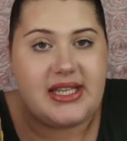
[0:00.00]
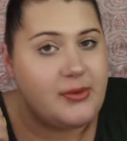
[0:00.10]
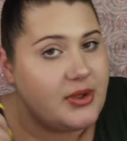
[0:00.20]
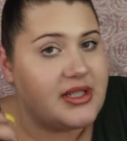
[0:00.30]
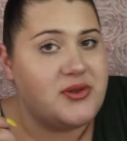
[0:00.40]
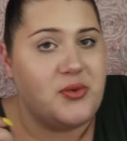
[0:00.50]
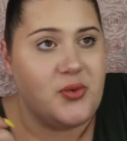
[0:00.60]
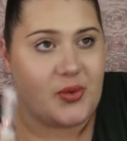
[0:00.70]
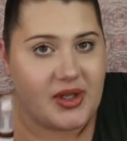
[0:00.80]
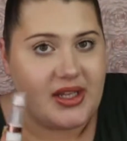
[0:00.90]
It works
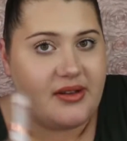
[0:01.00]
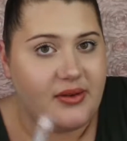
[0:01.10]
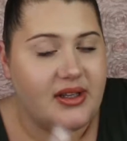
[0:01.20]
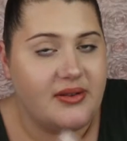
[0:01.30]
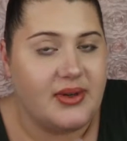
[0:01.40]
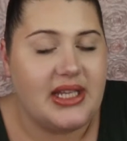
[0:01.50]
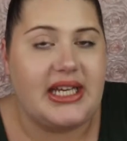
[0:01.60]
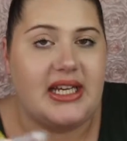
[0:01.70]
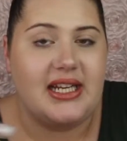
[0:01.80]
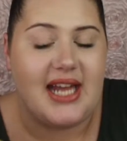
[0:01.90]
really, really, really
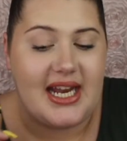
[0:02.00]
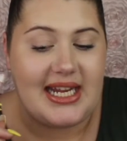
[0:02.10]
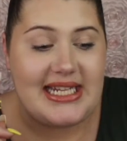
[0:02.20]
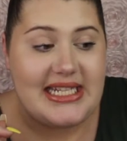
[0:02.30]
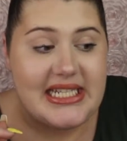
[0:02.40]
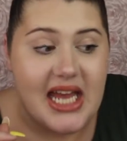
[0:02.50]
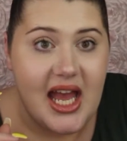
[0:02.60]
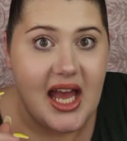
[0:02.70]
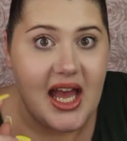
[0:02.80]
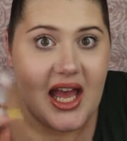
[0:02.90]
good, and
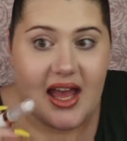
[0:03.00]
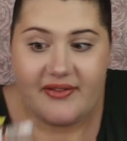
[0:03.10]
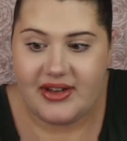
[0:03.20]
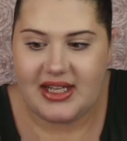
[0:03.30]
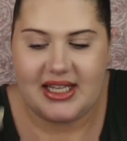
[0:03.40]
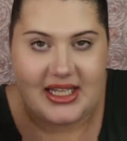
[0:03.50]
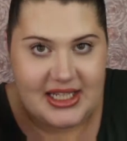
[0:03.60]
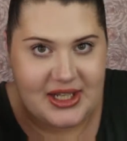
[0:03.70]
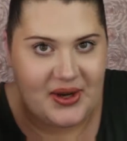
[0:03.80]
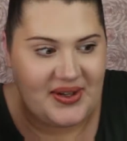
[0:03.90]
I definitely need
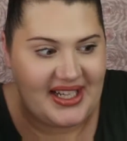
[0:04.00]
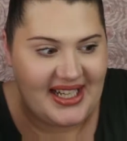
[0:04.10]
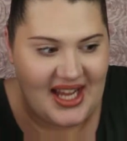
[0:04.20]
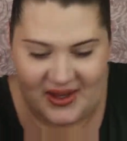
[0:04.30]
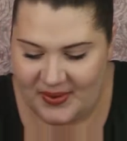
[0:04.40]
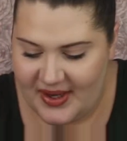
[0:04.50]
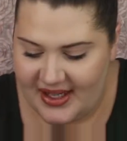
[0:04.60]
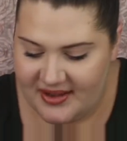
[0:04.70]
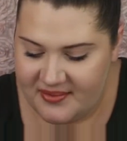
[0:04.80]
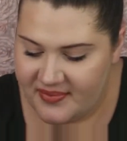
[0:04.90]
to go get another
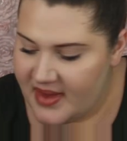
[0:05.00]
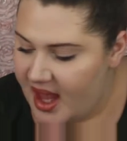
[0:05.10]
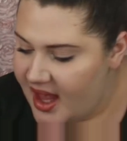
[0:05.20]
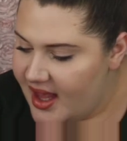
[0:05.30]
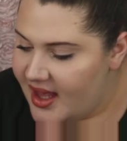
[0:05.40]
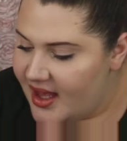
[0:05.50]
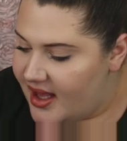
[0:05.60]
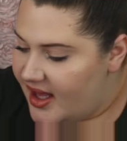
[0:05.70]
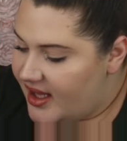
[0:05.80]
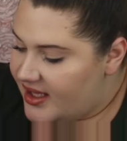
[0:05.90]
one.
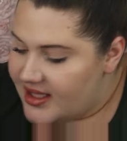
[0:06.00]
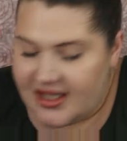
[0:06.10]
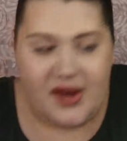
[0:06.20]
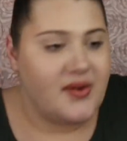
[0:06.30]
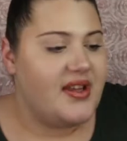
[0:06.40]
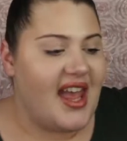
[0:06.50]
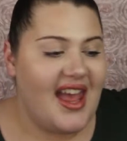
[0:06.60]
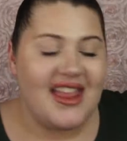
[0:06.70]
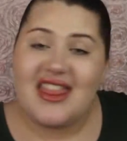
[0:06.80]
So yeah,